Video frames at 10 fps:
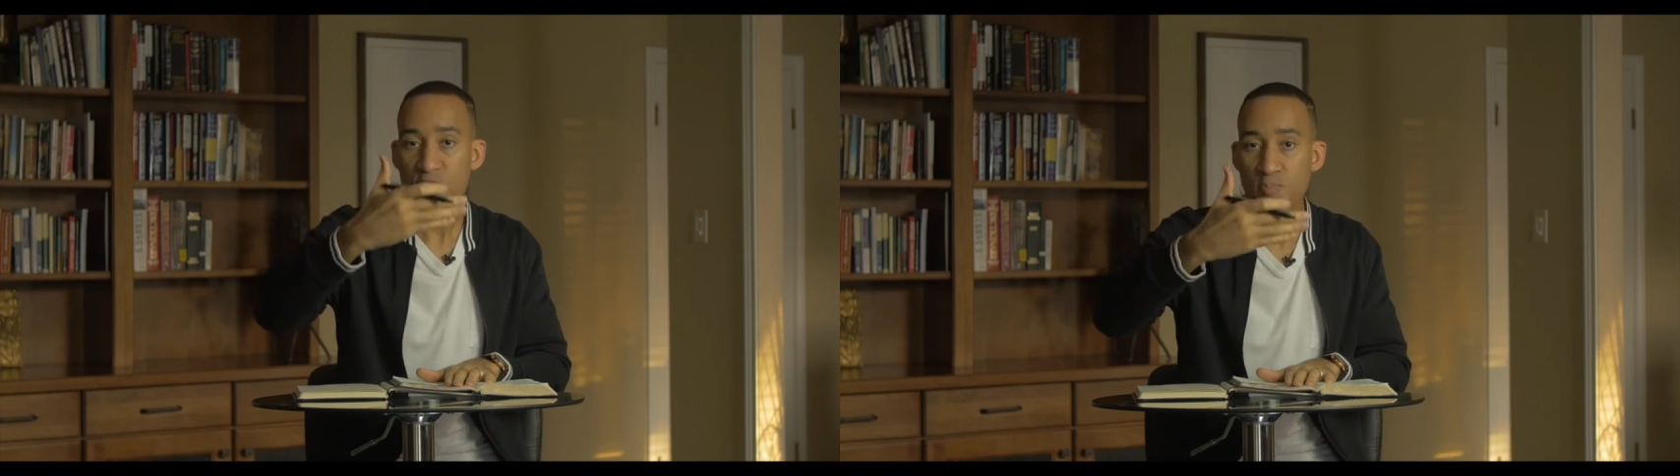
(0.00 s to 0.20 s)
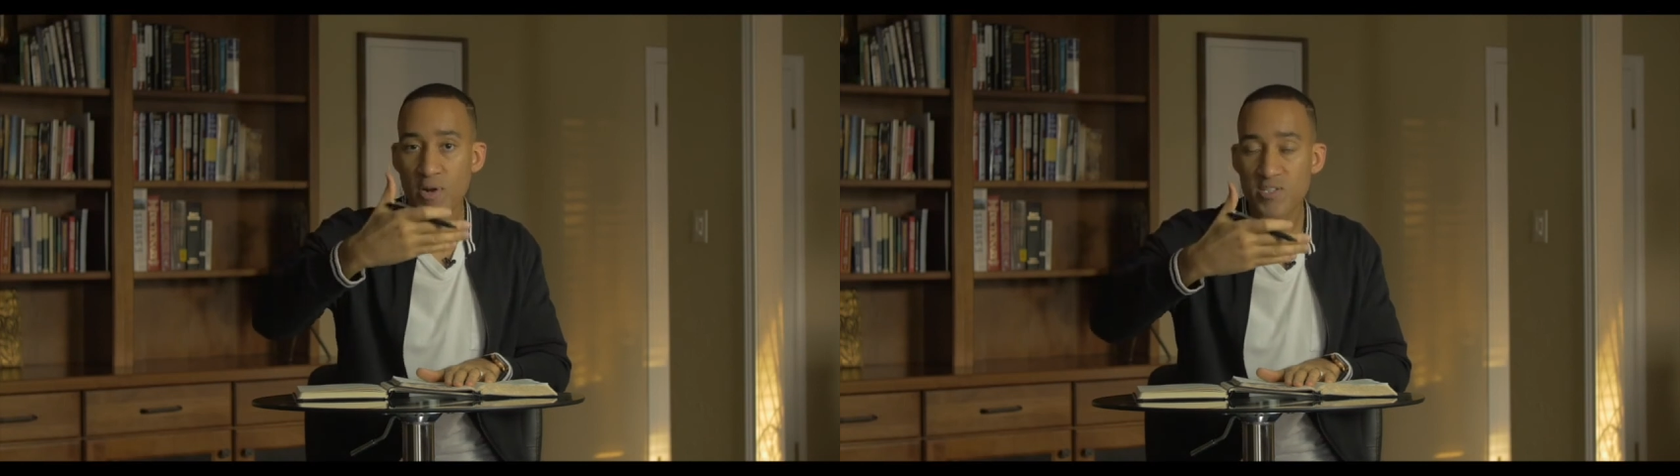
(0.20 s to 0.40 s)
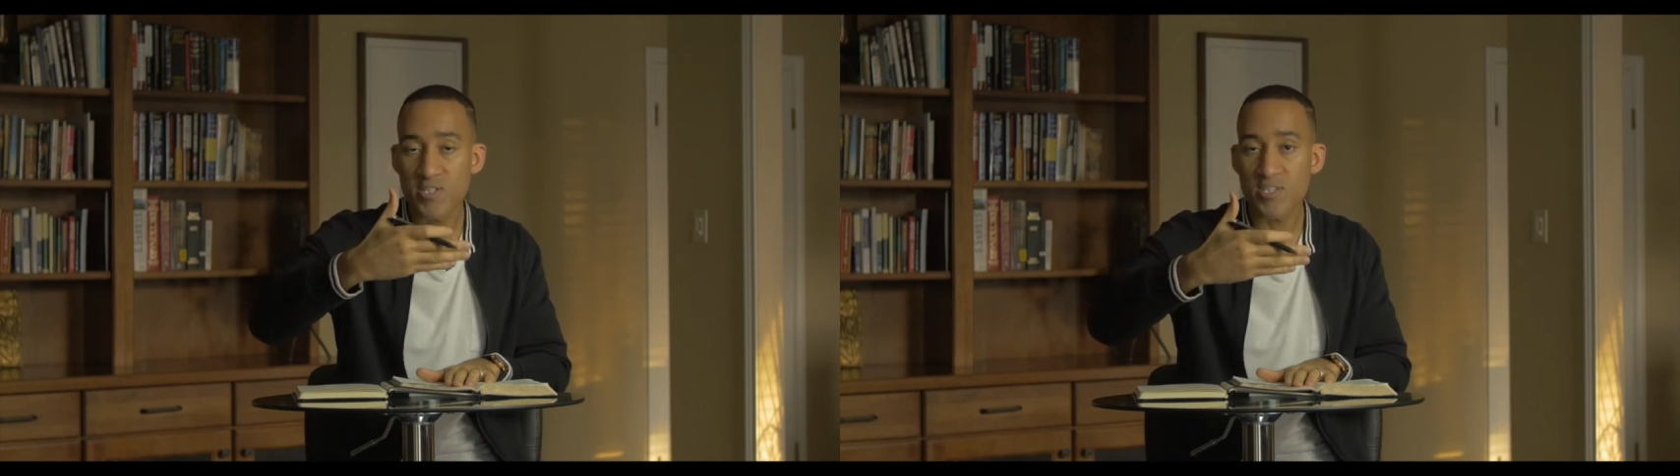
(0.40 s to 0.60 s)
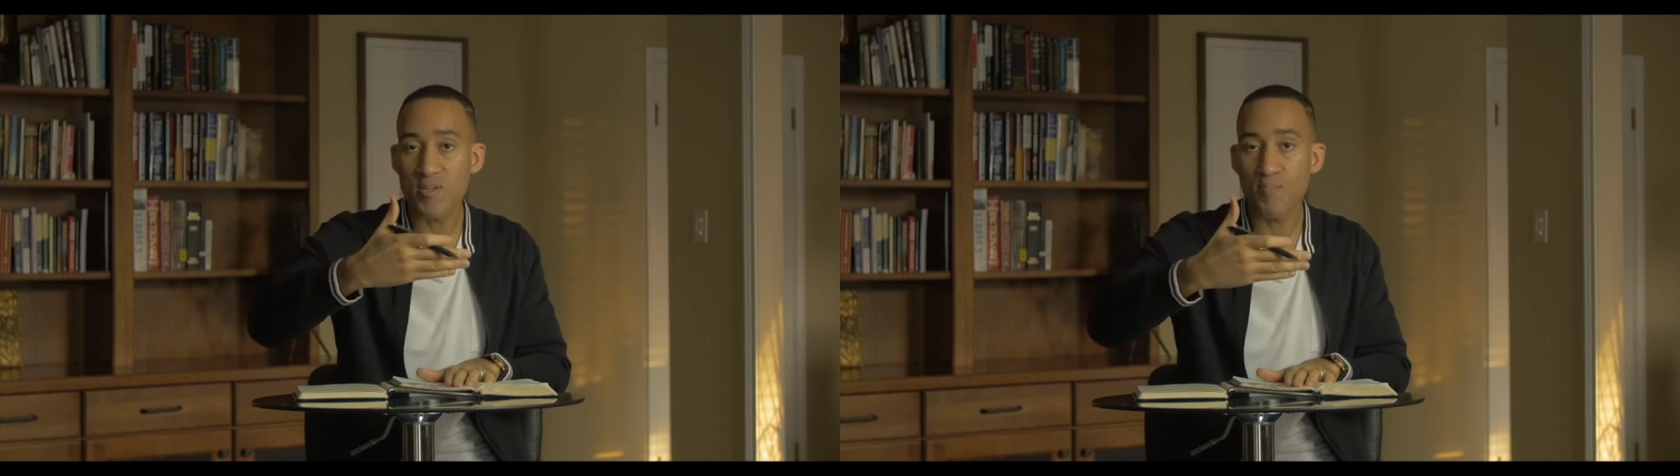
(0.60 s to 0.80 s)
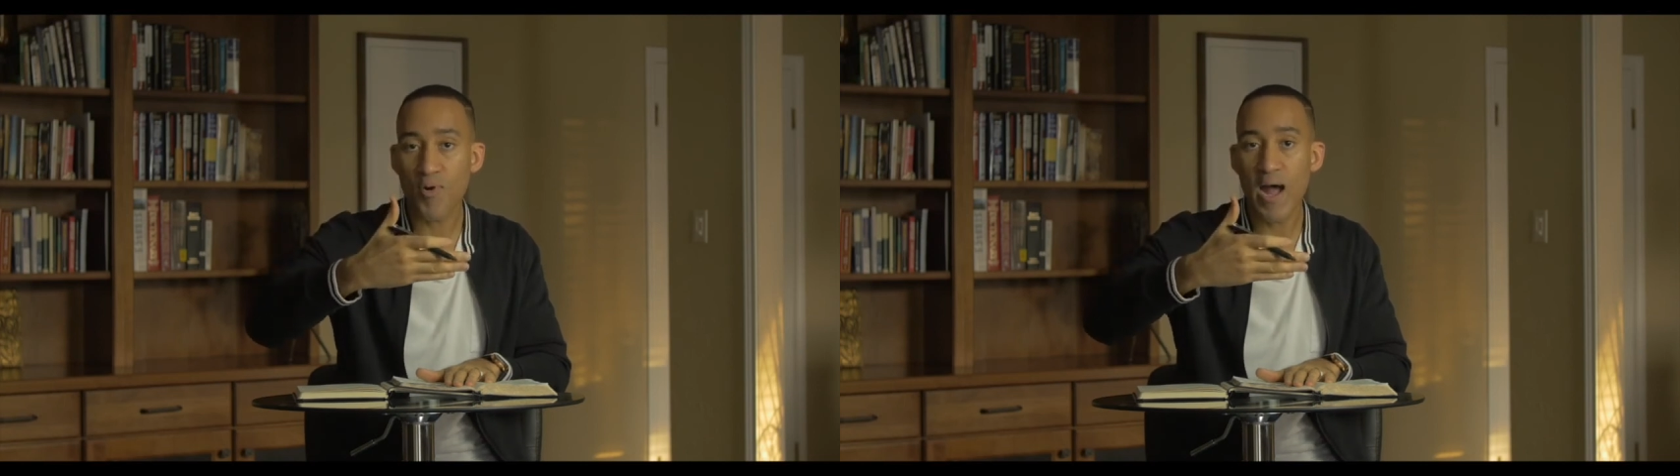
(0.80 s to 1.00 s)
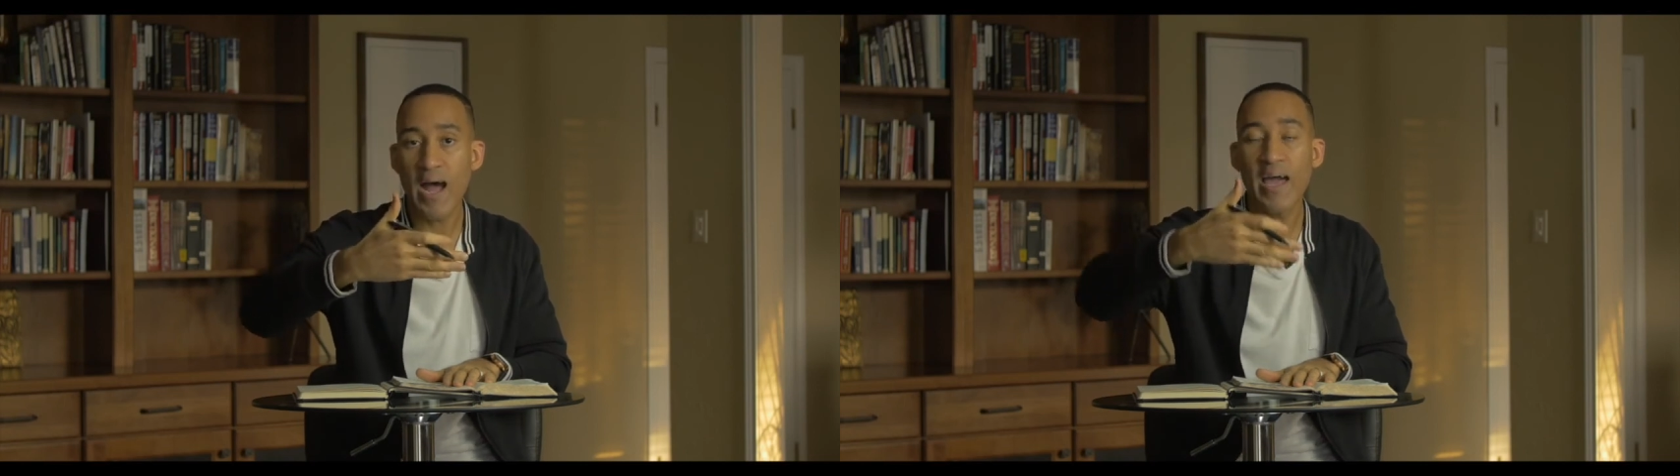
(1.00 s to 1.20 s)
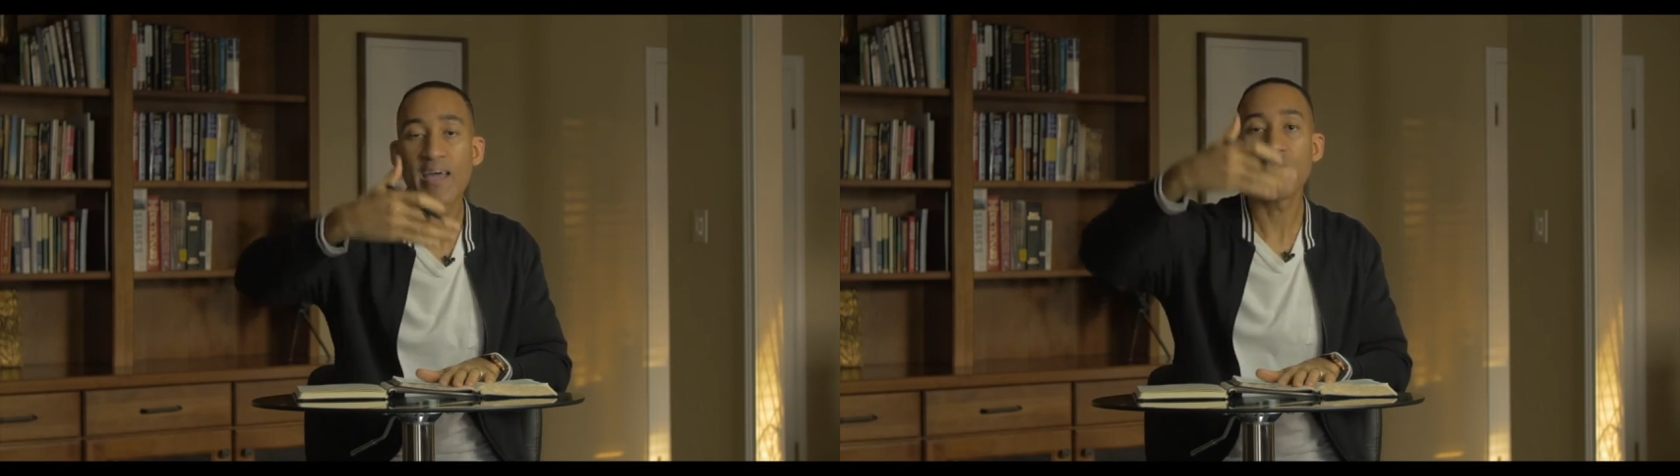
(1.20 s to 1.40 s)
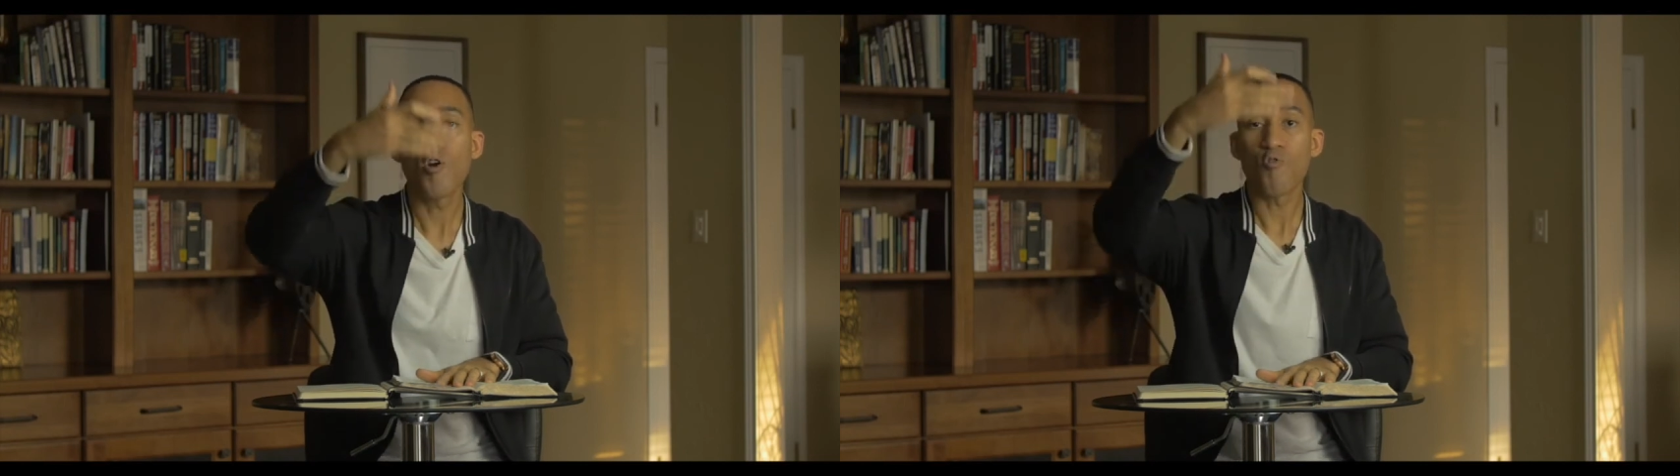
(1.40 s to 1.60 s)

prejudice and pride,